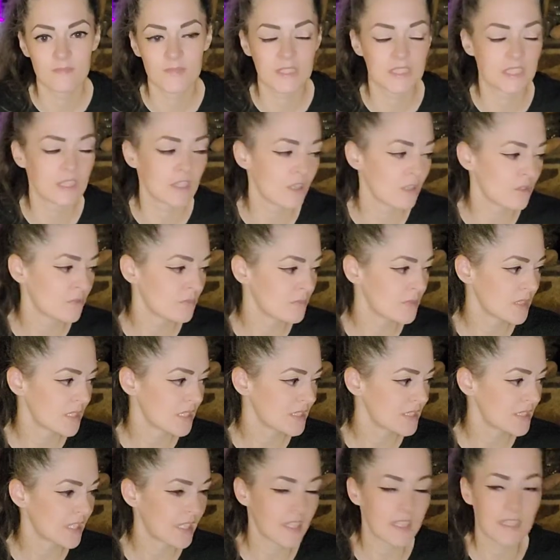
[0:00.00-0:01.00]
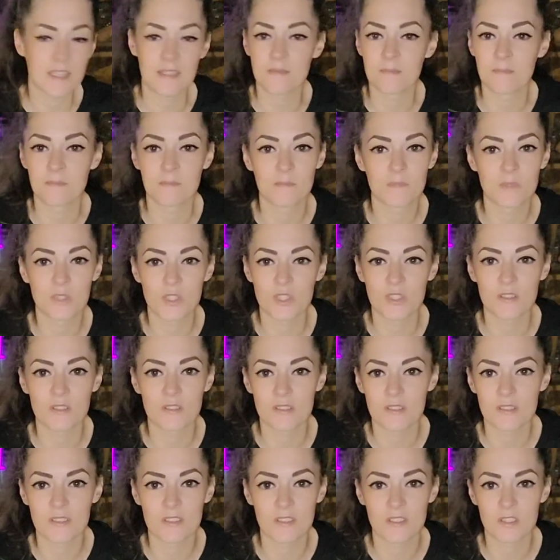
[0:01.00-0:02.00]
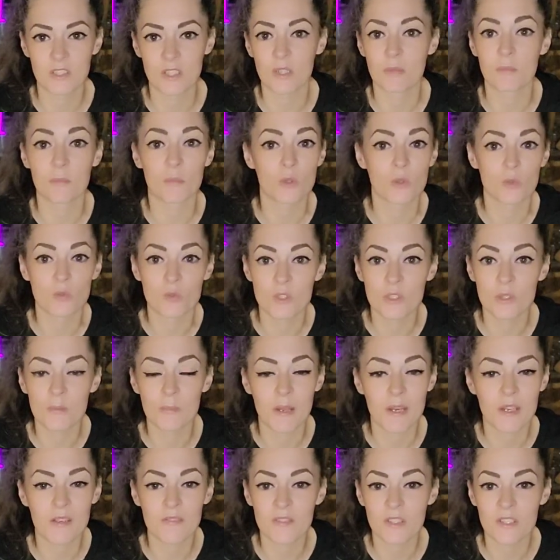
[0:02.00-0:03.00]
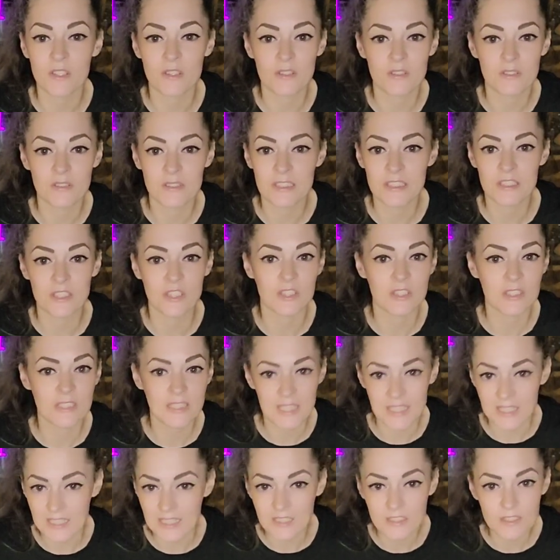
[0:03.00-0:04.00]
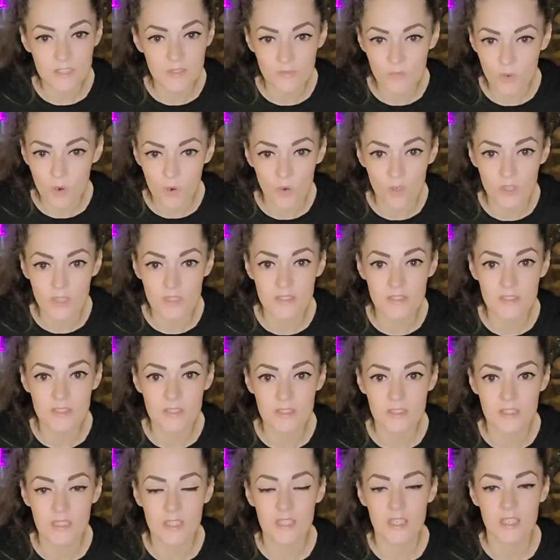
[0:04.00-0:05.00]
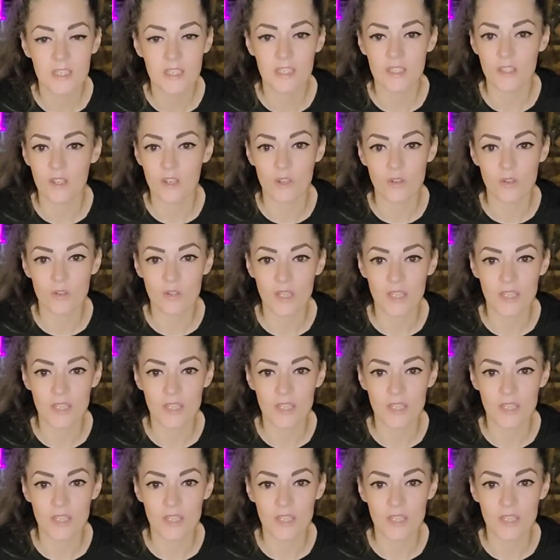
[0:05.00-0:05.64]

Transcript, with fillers: you know, they say certain moons are better for certain things, of course. You know,